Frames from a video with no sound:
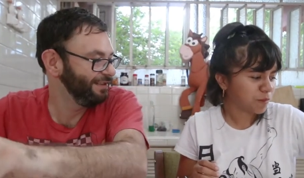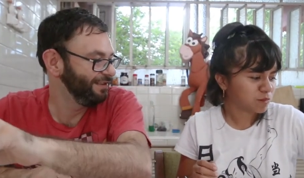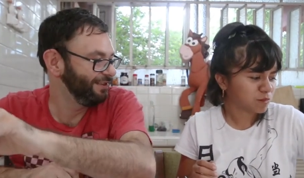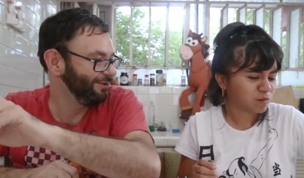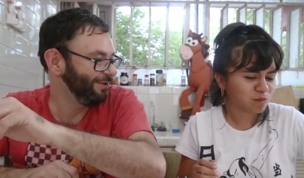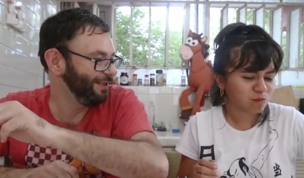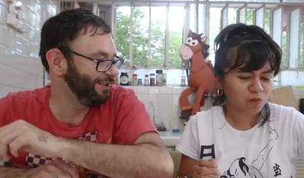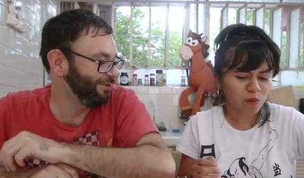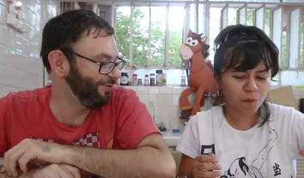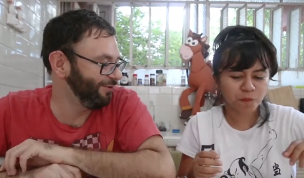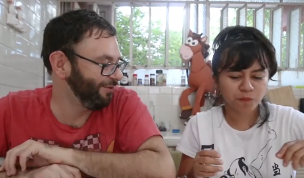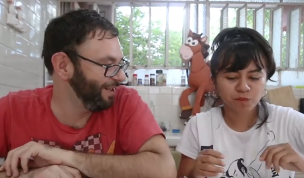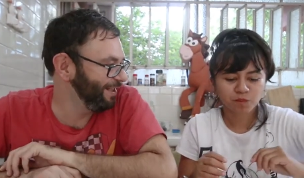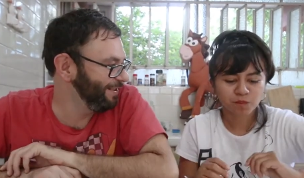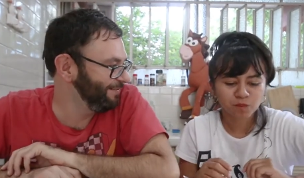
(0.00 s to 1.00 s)
Speaker 1: You ate the whole
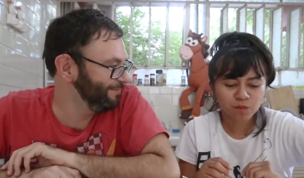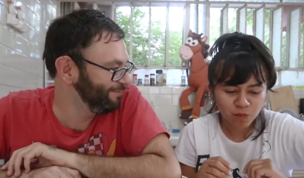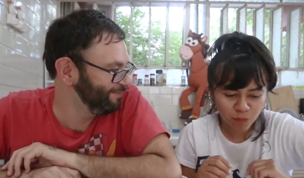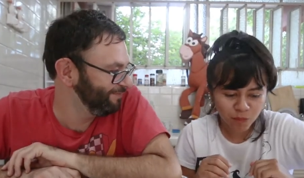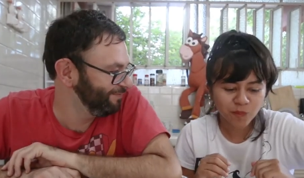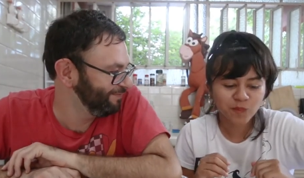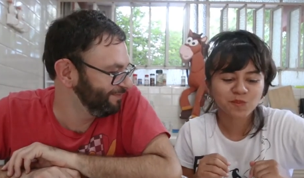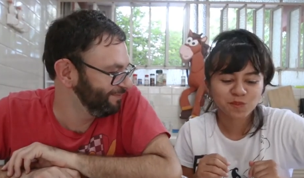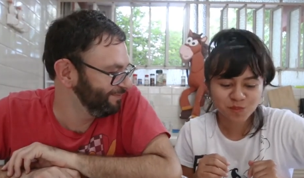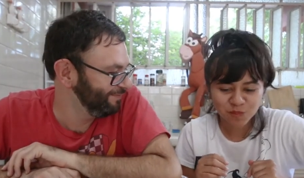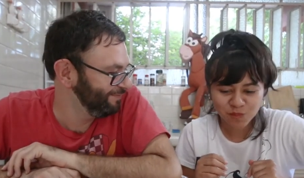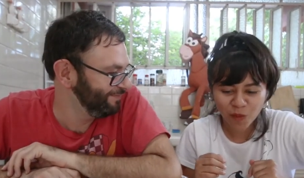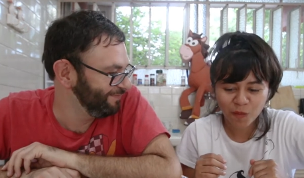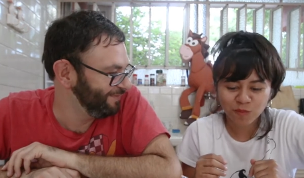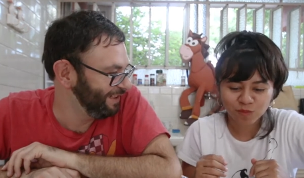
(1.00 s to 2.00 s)
thing?
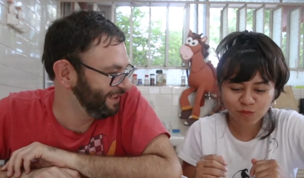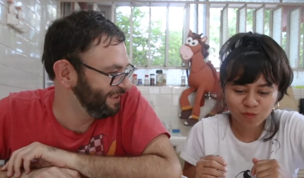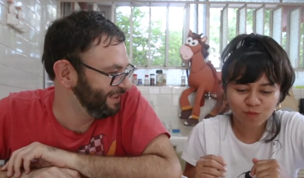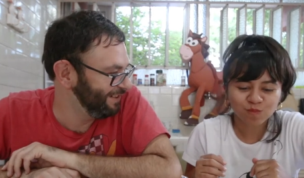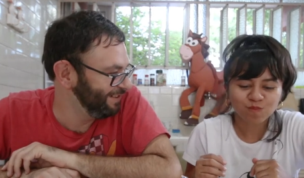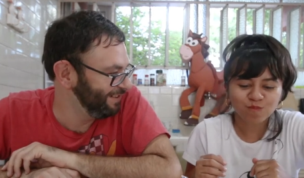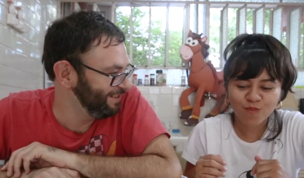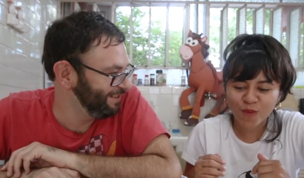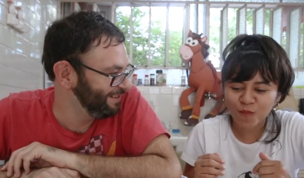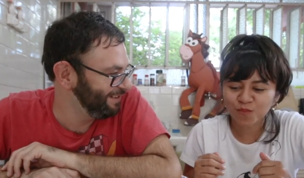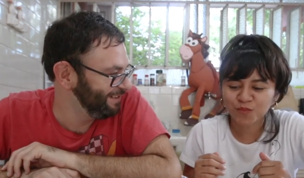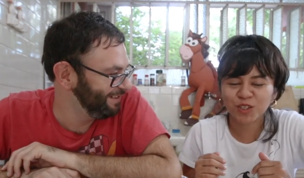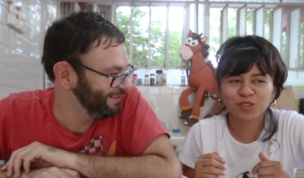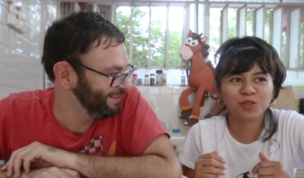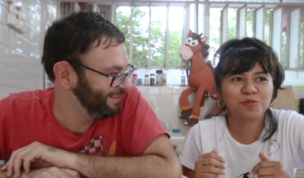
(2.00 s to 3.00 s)
Is it good?
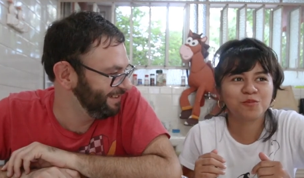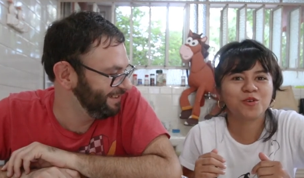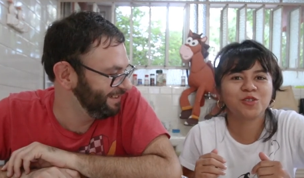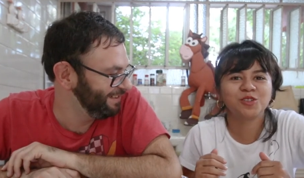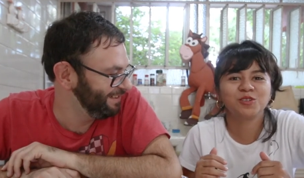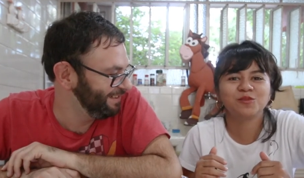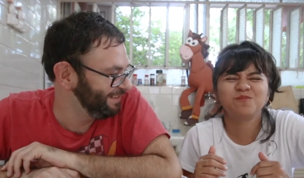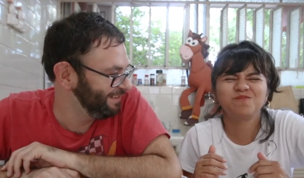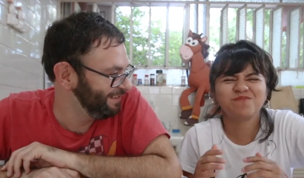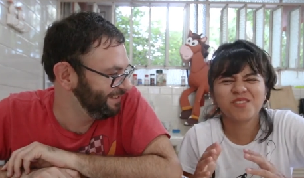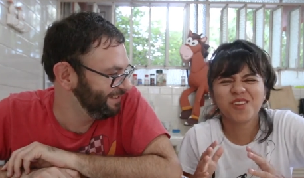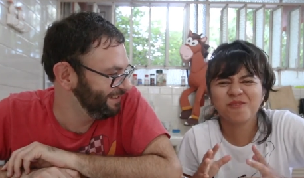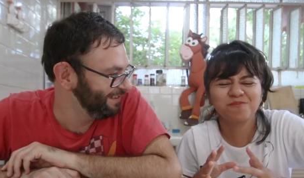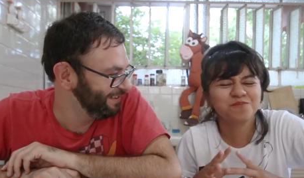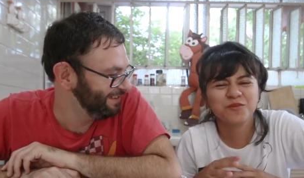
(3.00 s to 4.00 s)
Speaker 2: That's the point.
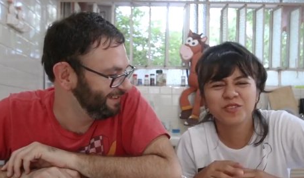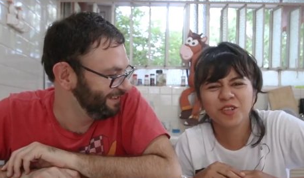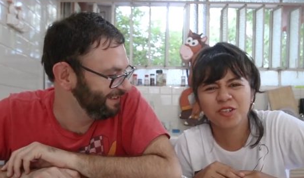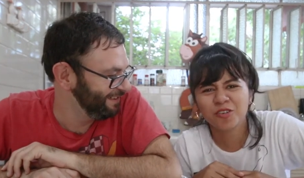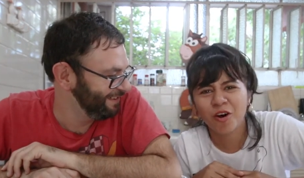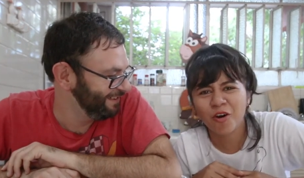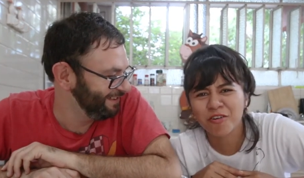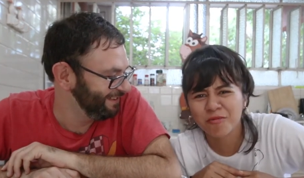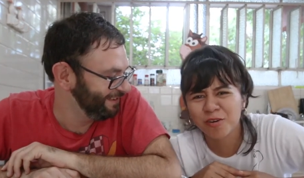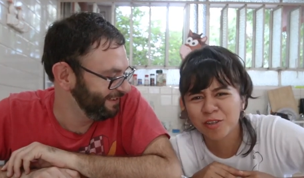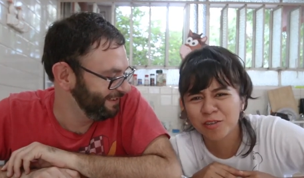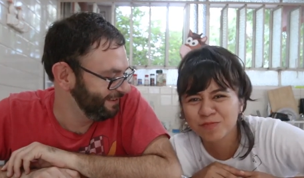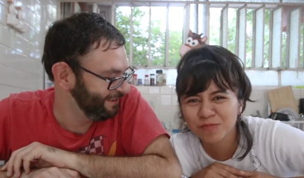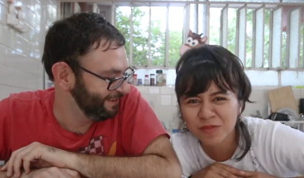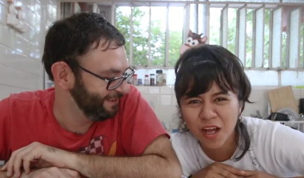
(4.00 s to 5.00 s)
No, it's not
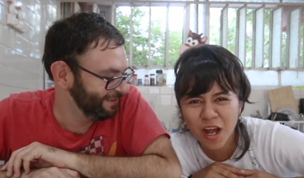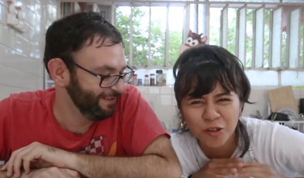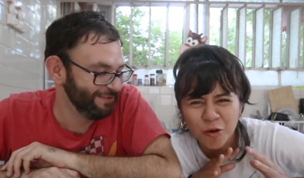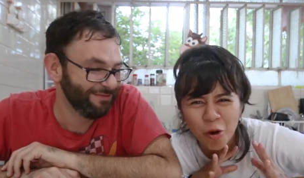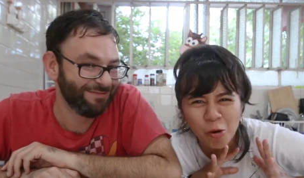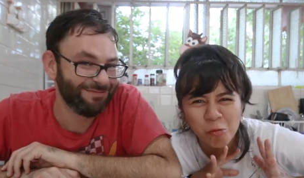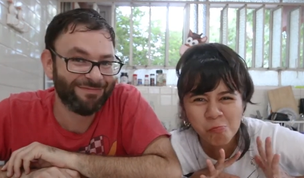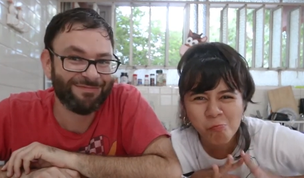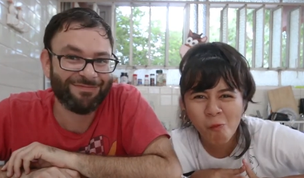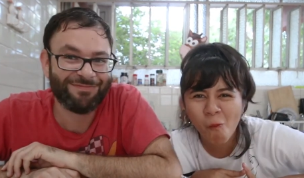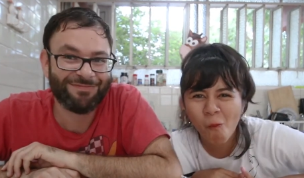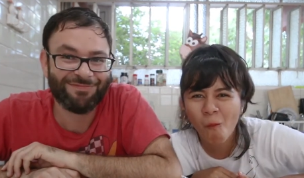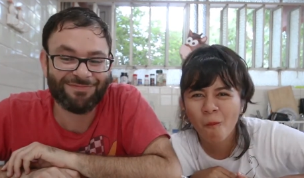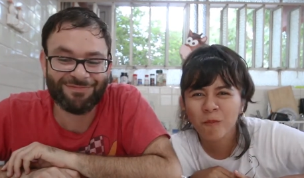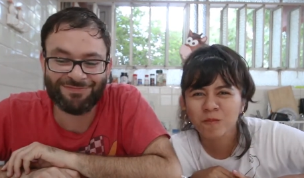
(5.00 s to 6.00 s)
horrible at all.
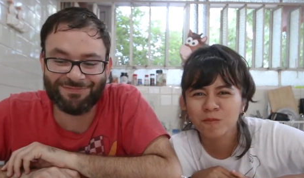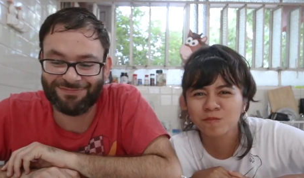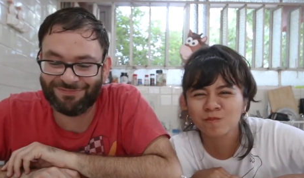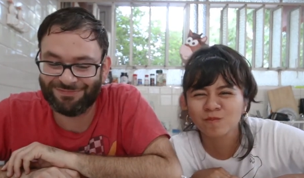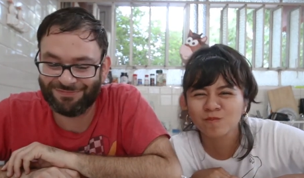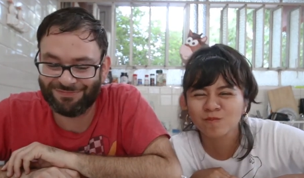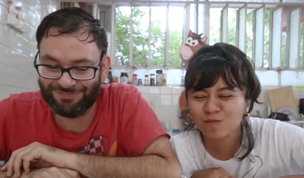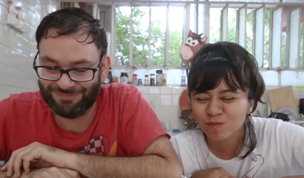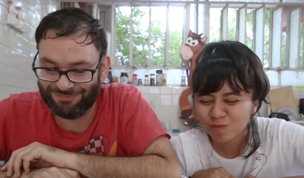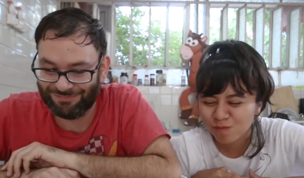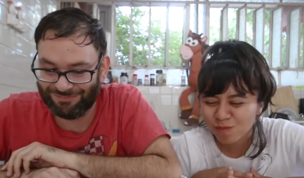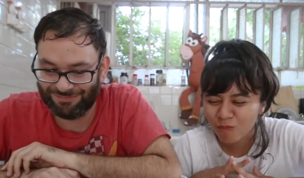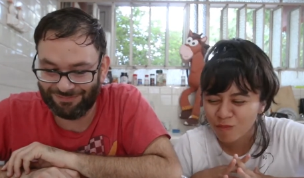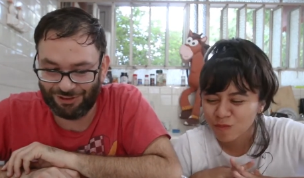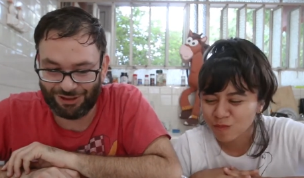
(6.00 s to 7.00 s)

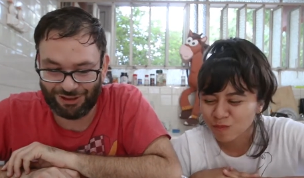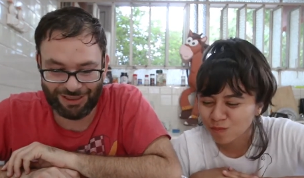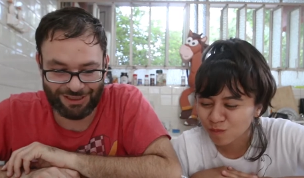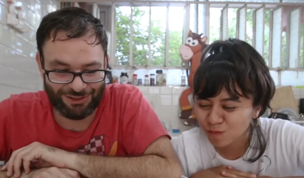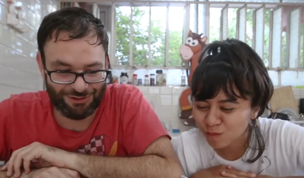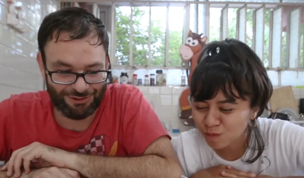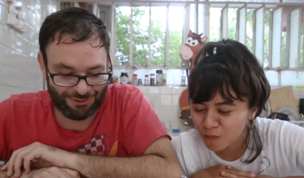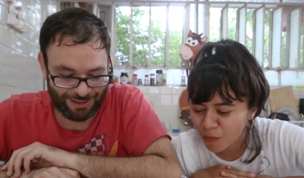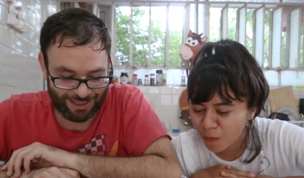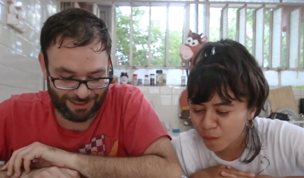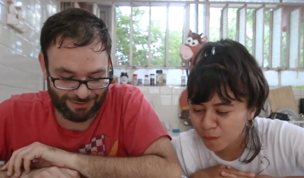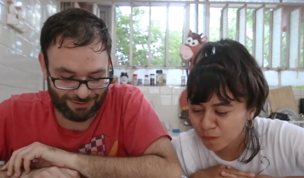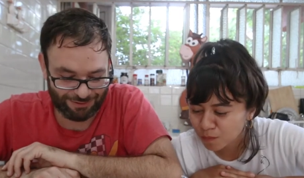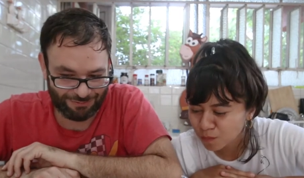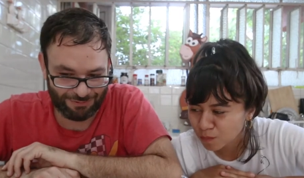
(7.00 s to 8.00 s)
Speaker 1: Which one did you try?
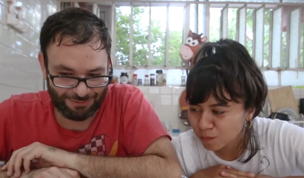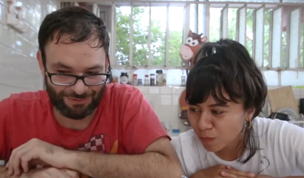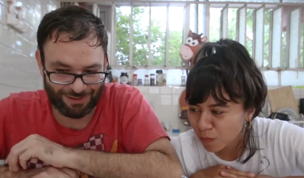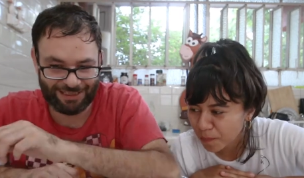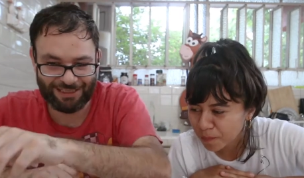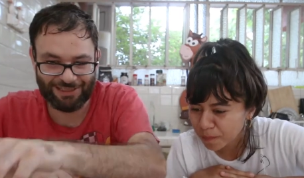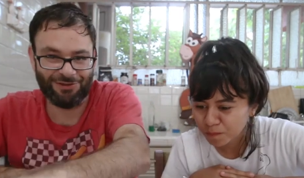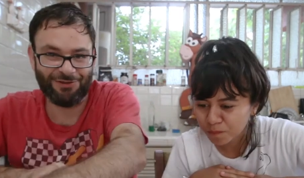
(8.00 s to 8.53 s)
What probaste? The